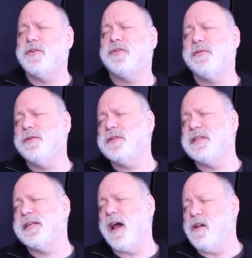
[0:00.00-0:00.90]
The
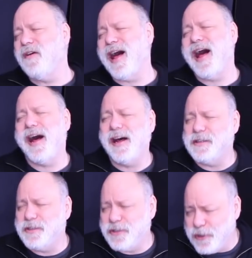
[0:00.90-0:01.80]
true self
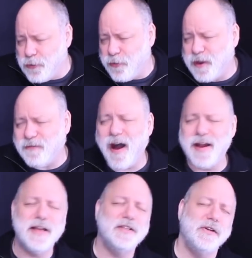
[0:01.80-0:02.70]
as you, the
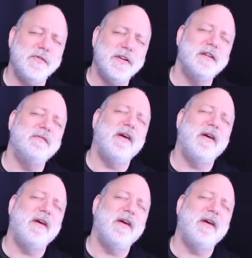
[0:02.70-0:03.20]
divine as you.